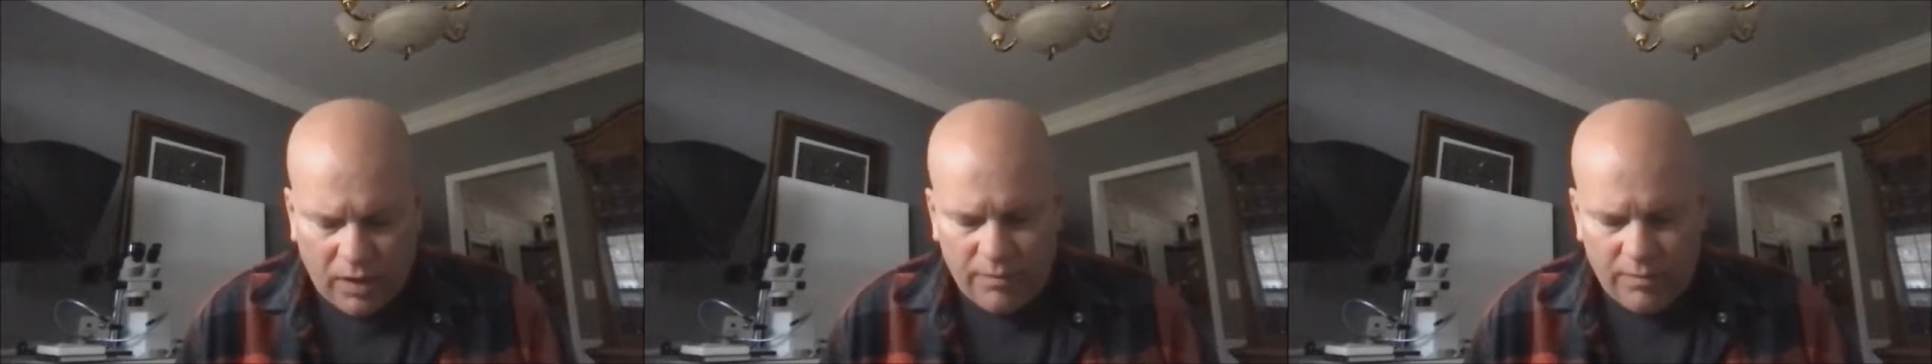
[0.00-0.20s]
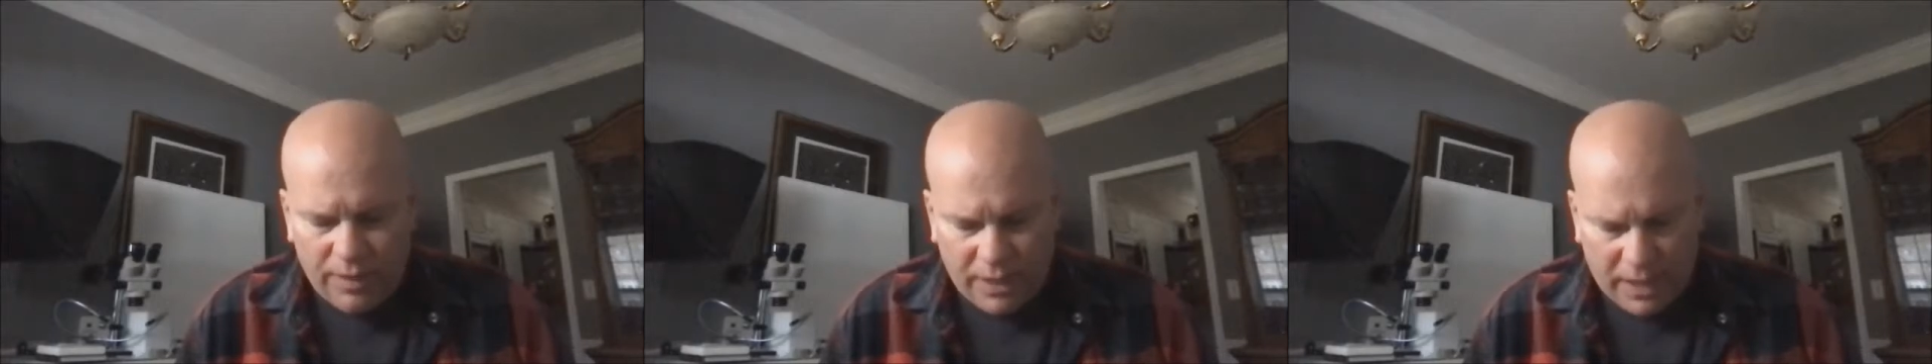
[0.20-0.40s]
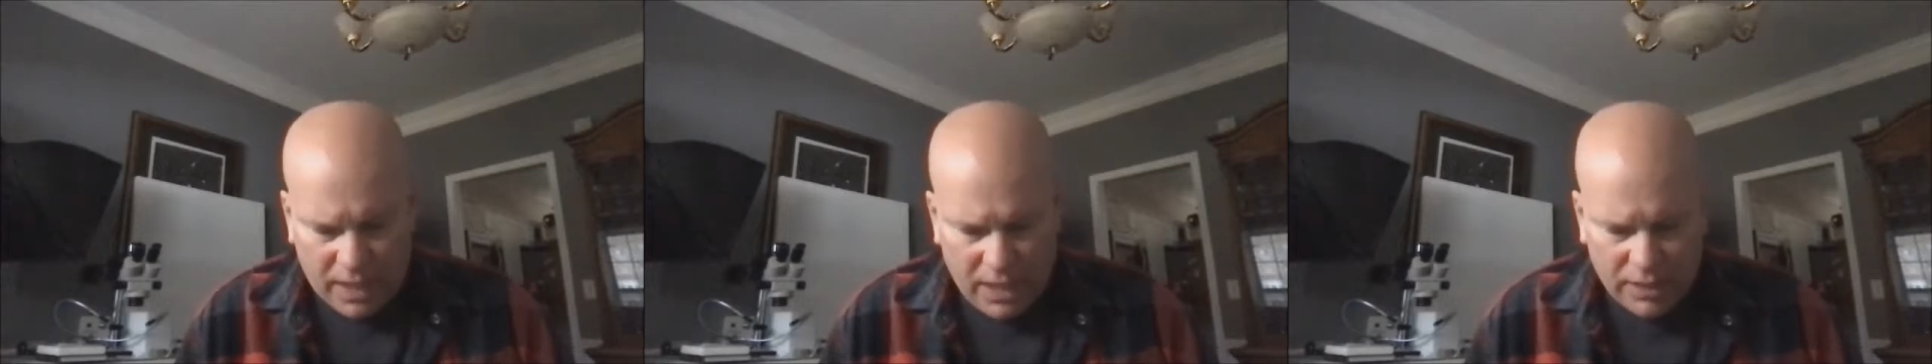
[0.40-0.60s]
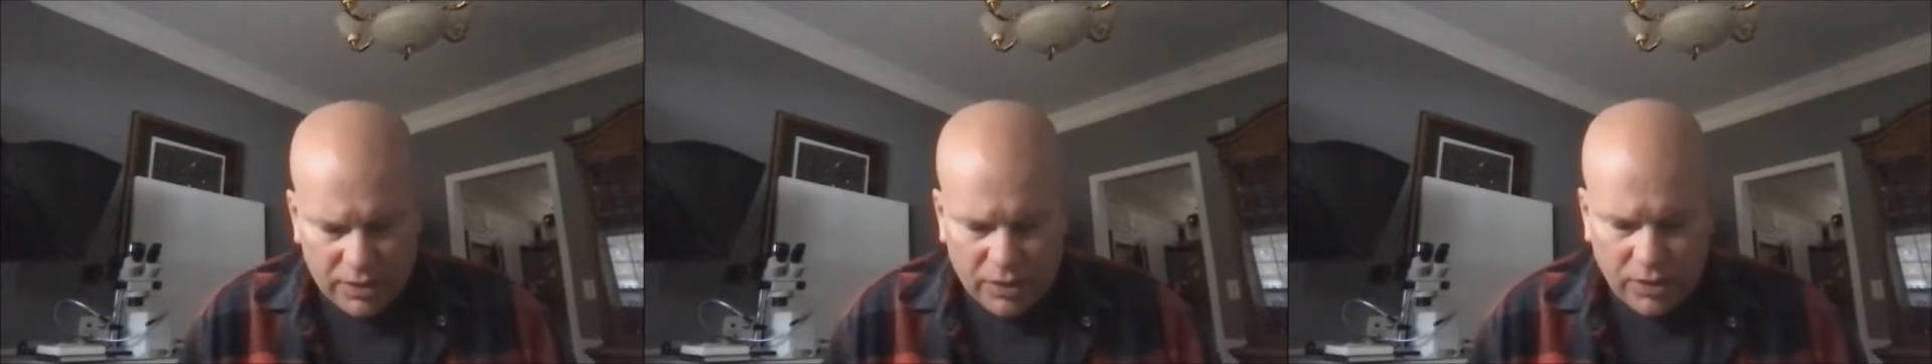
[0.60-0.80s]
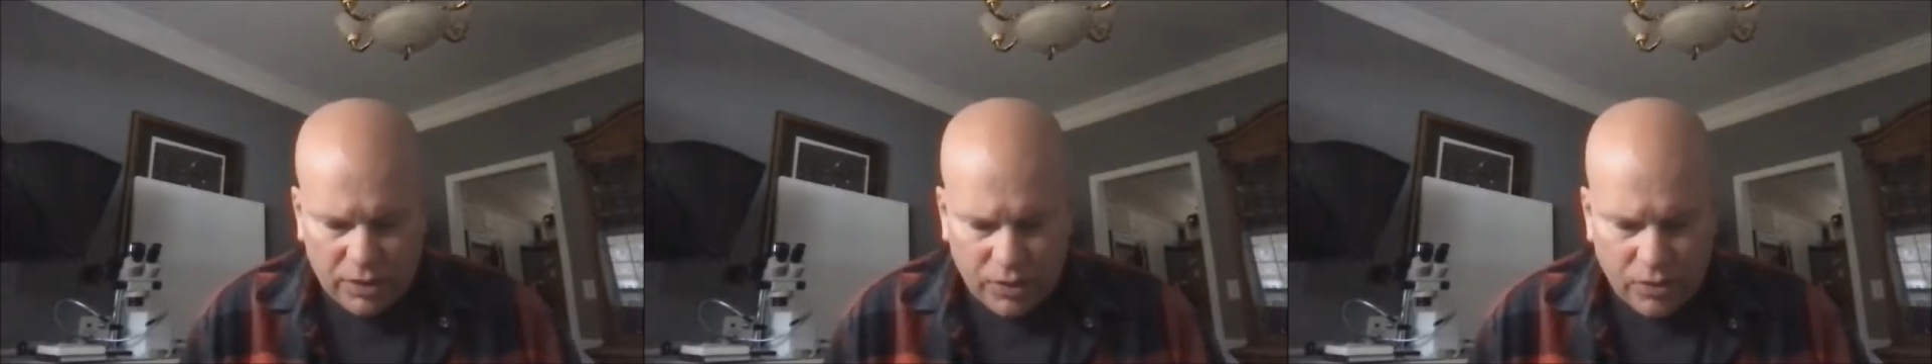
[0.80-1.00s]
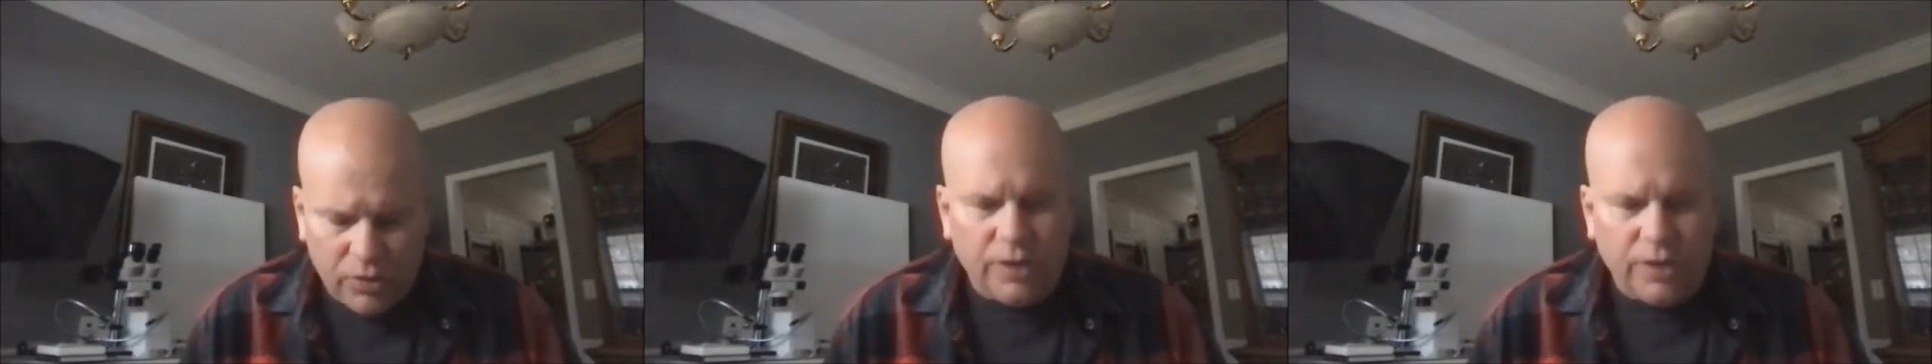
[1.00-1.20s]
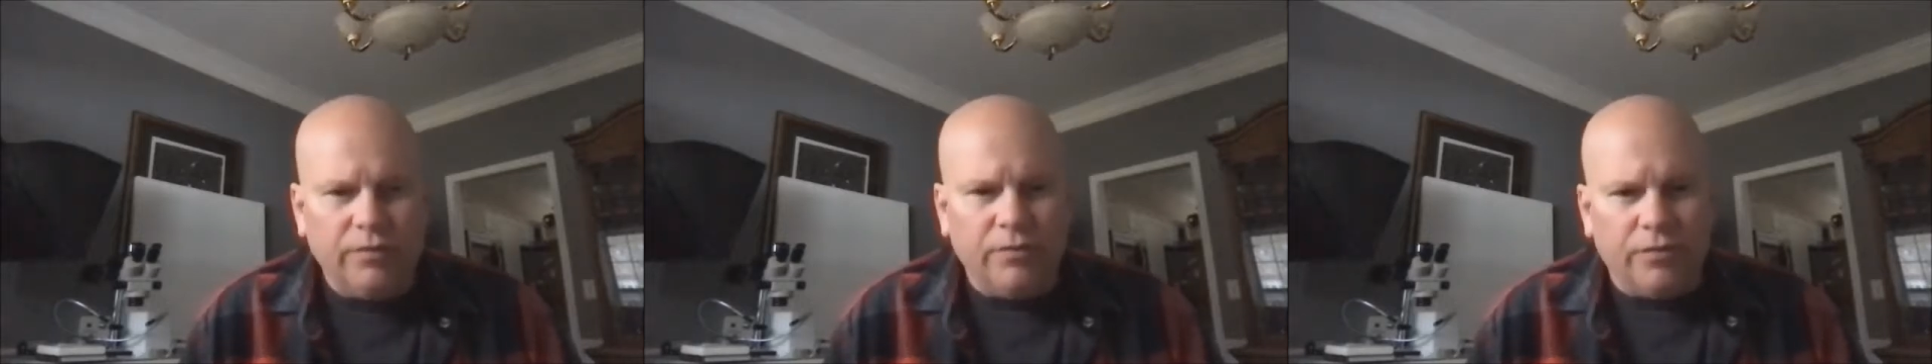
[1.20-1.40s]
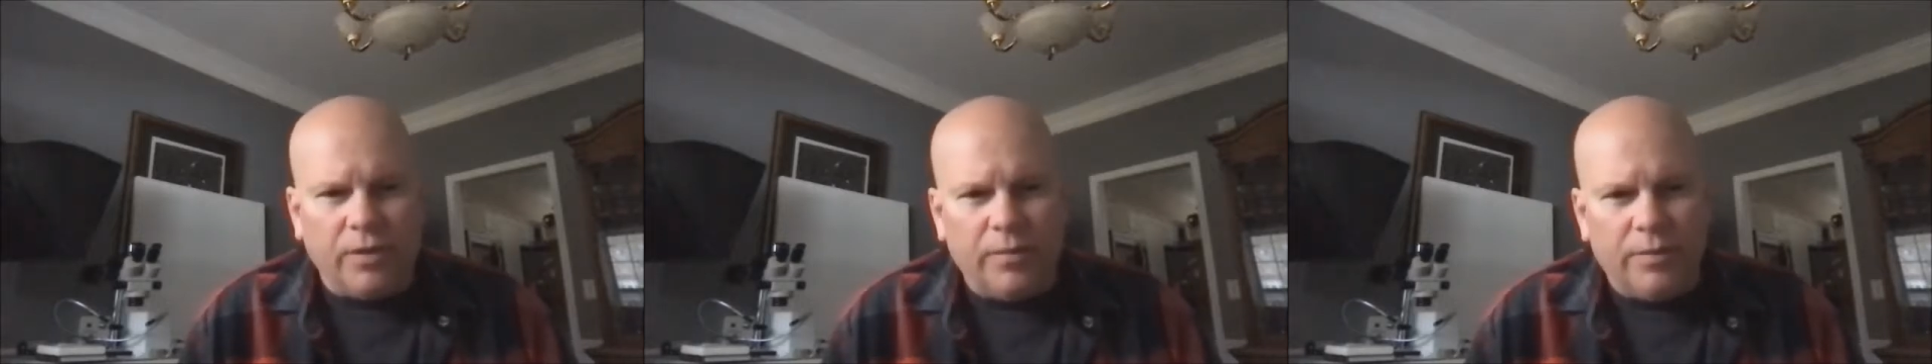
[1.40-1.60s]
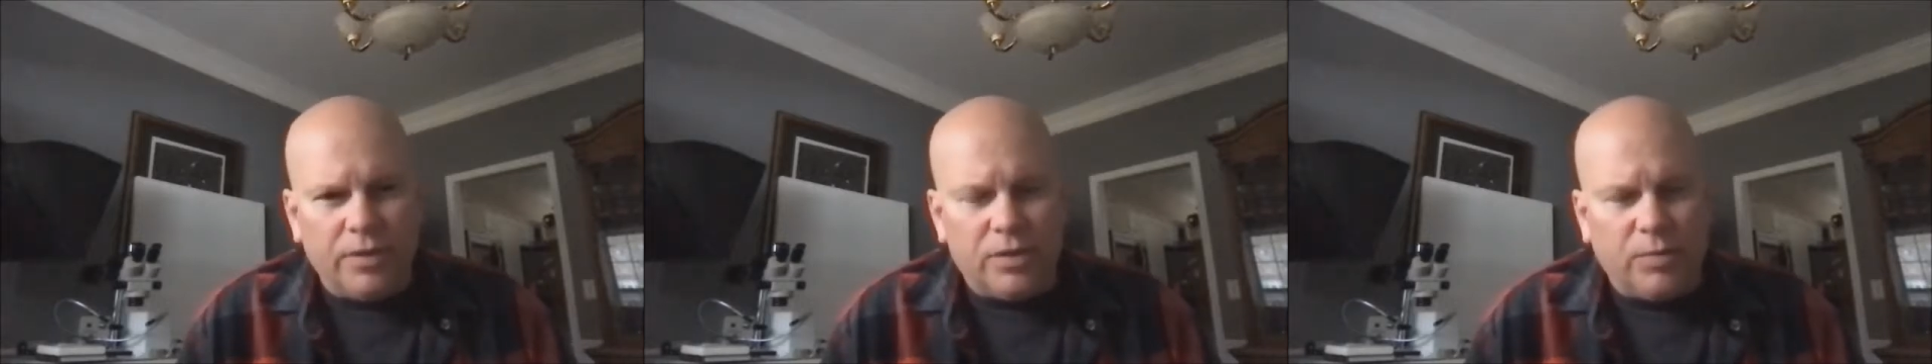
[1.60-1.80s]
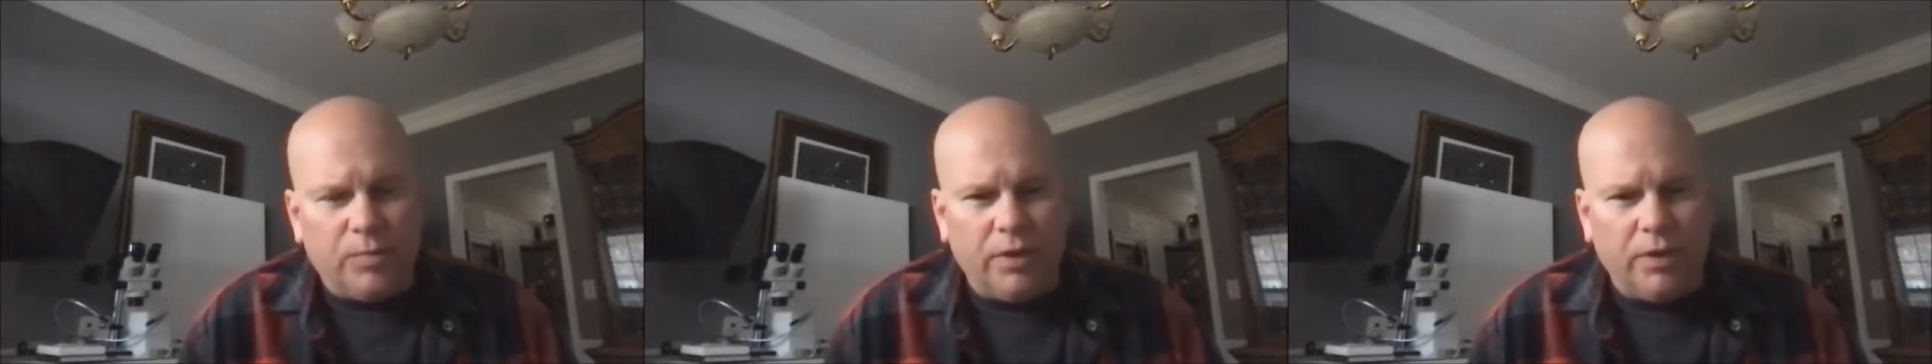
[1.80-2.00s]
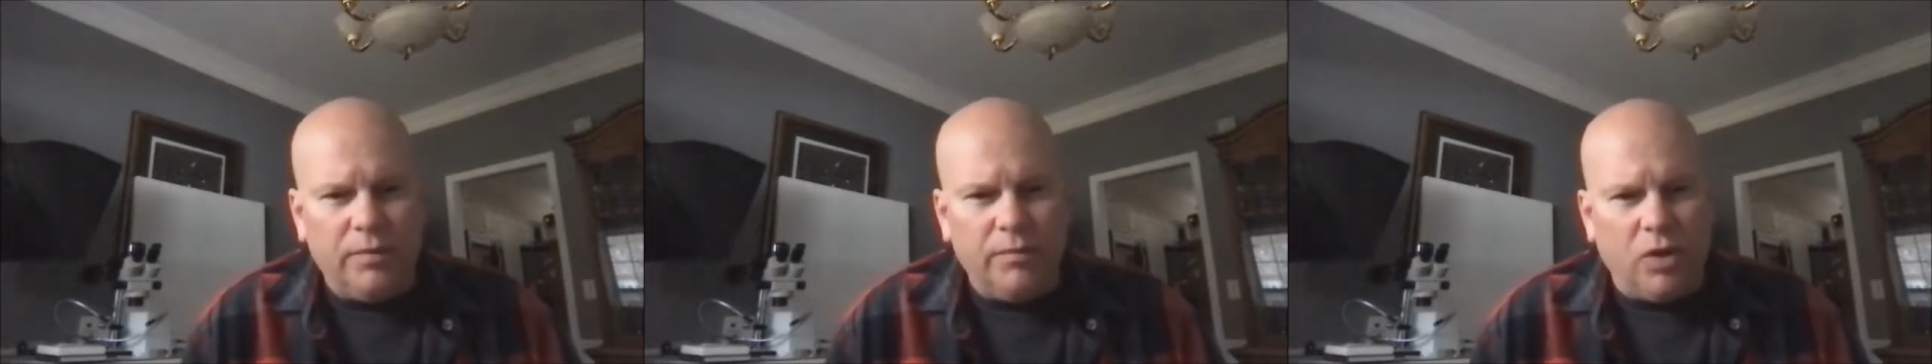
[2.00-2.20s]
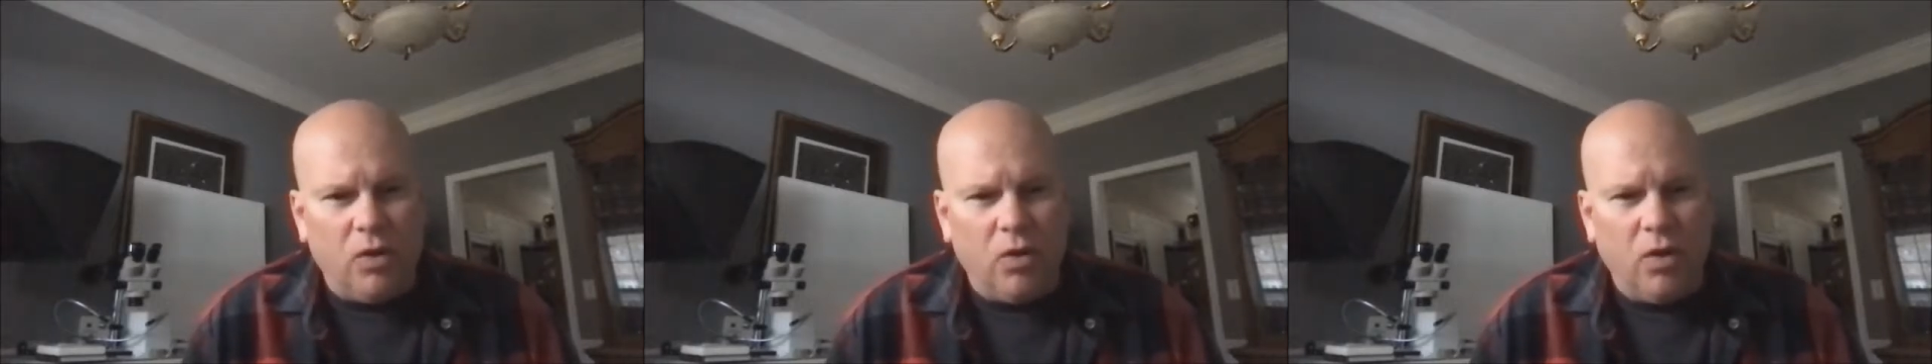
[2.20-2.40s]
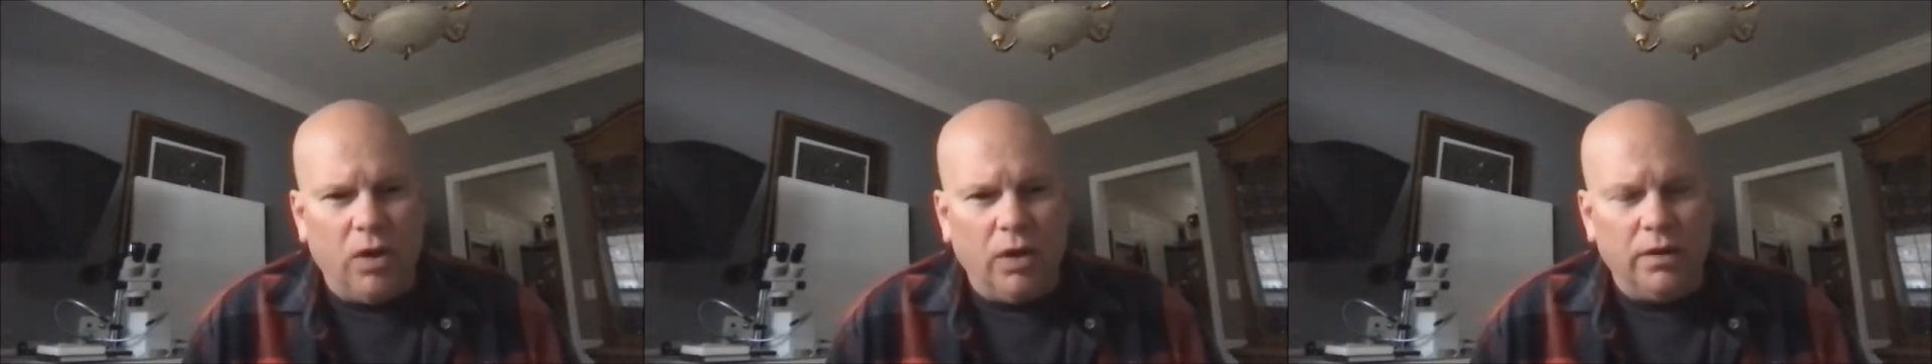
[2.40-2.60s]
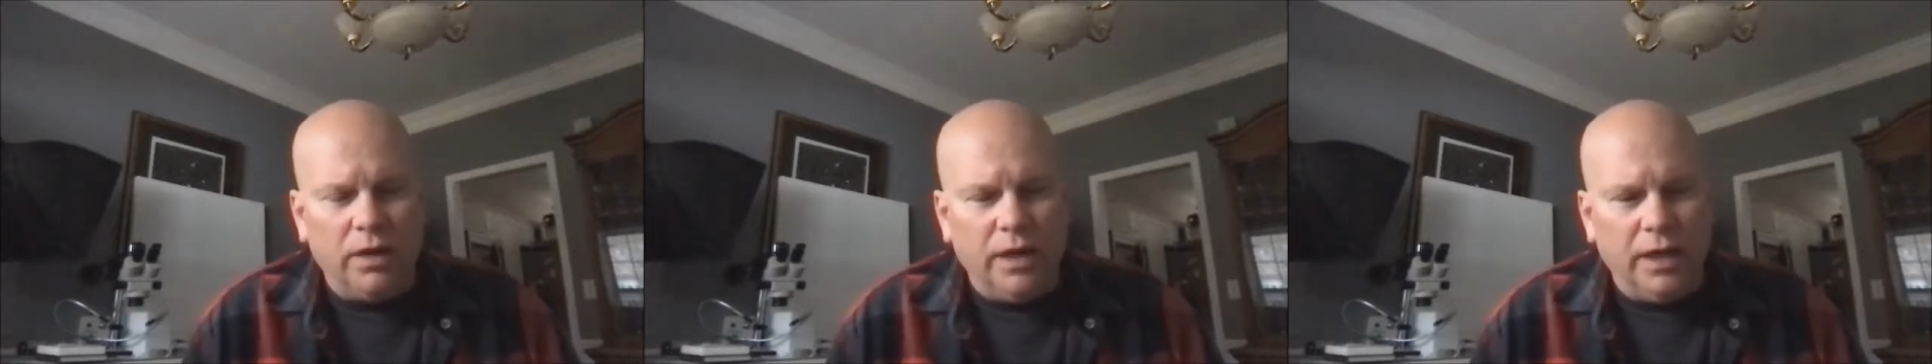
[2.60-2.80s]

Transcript: the Constitution, from the Supreme Court,